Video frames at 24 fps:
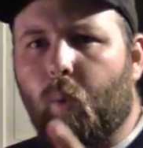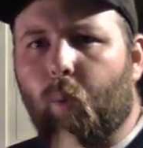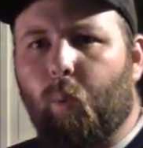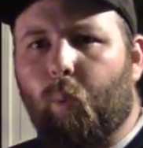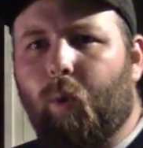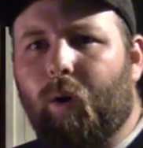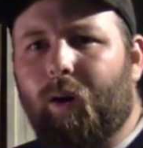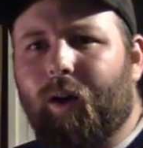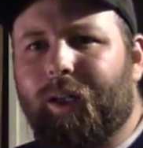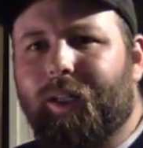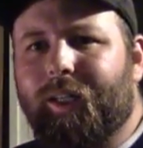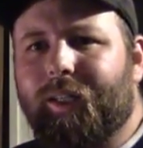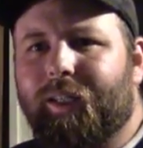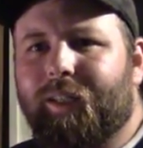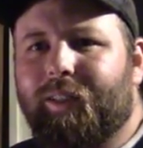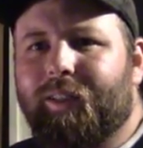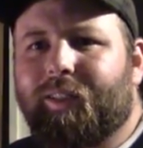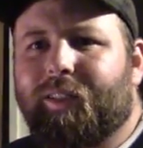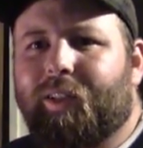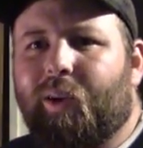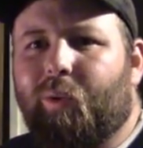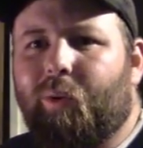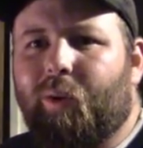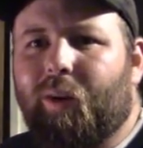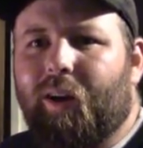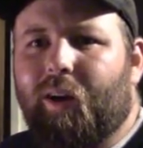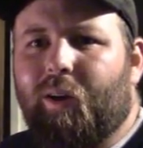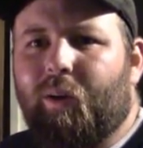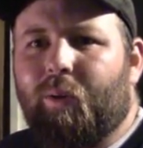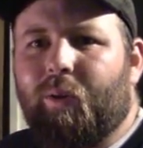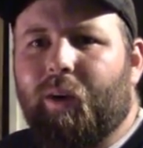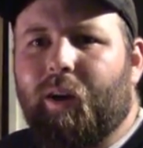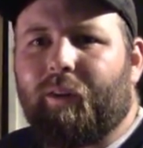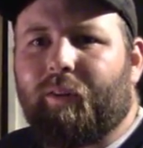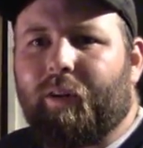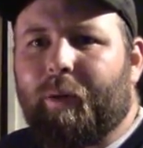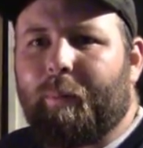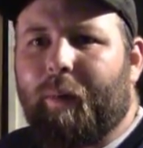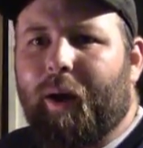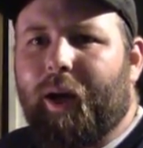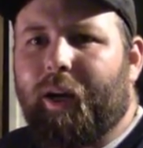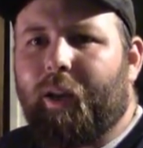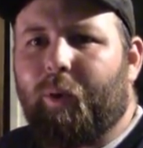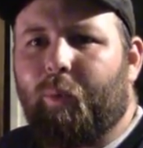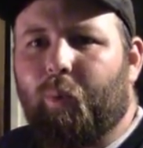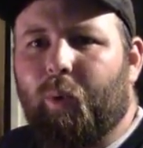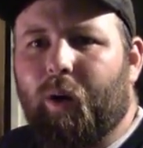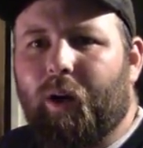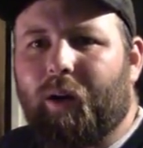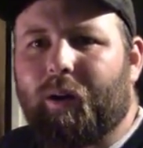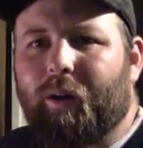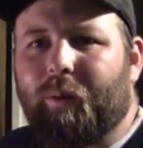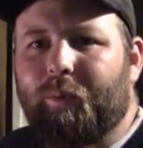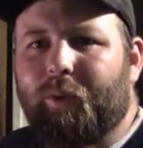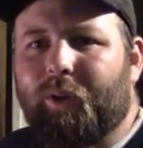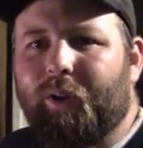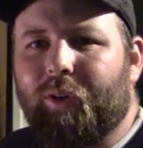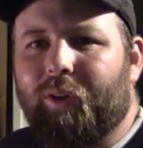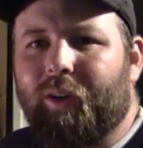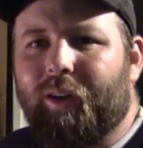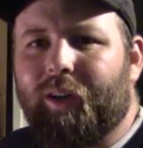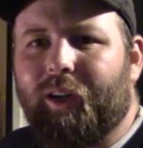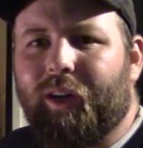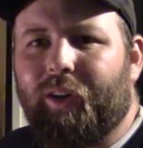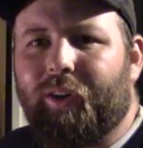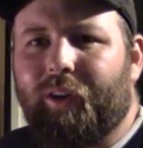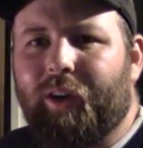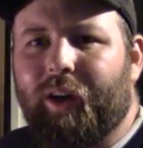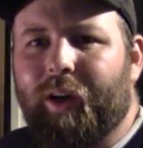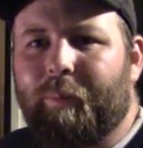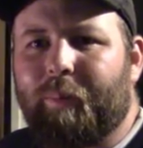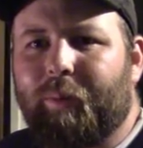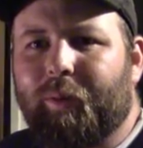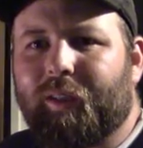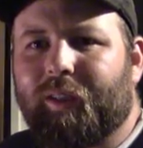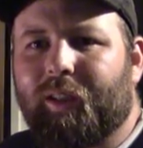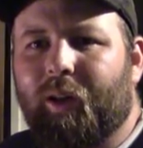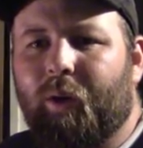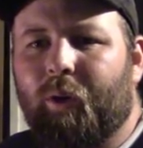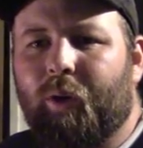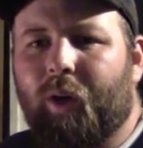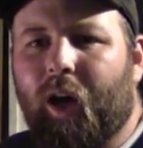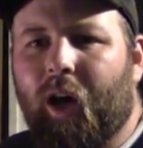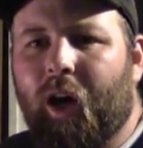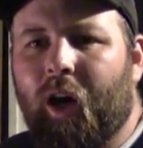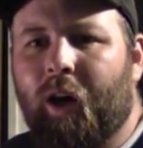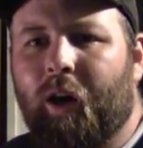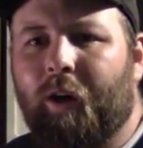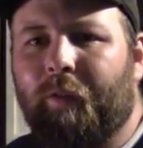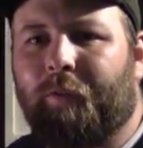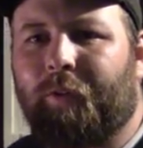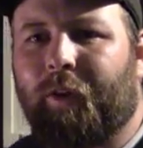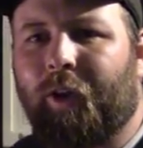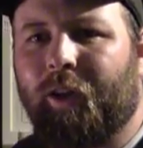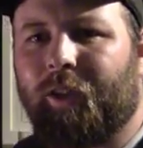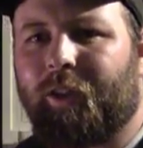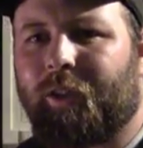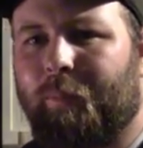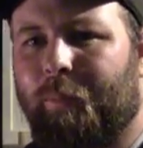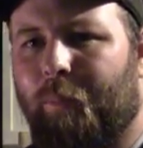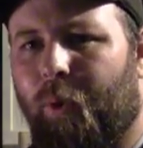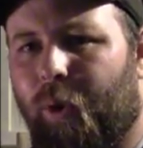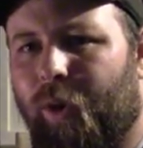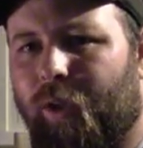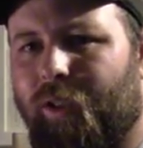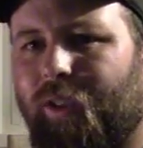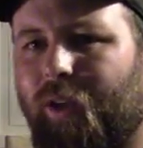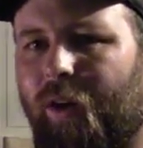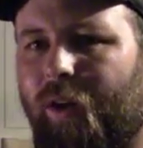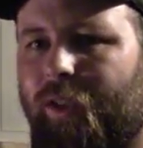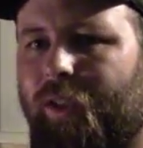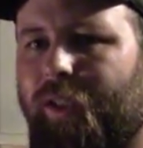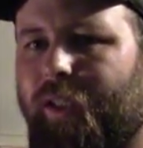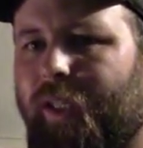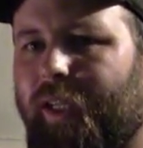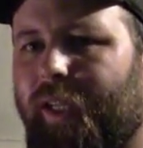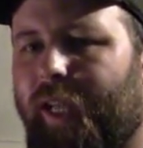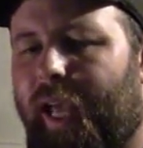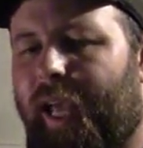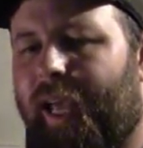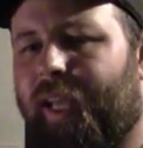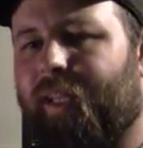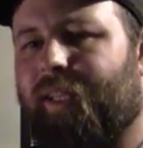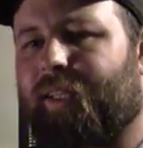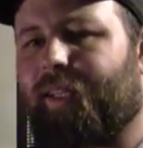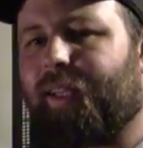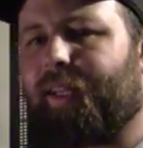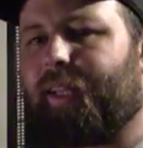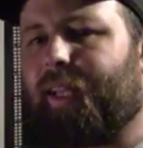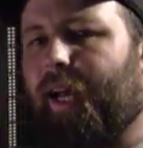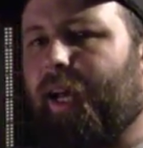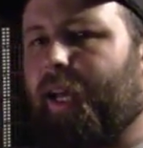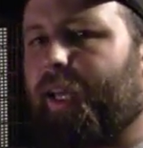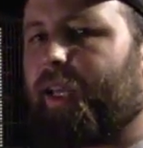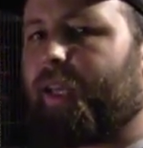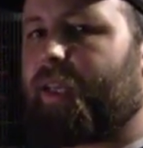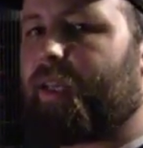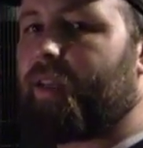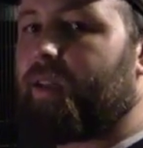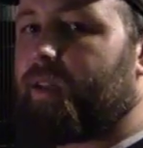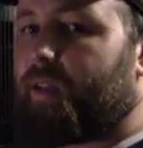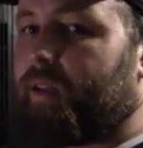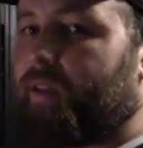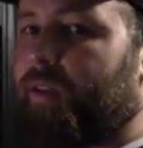What is going on, everybody? Welcome to another episode of Country Boys RC, and today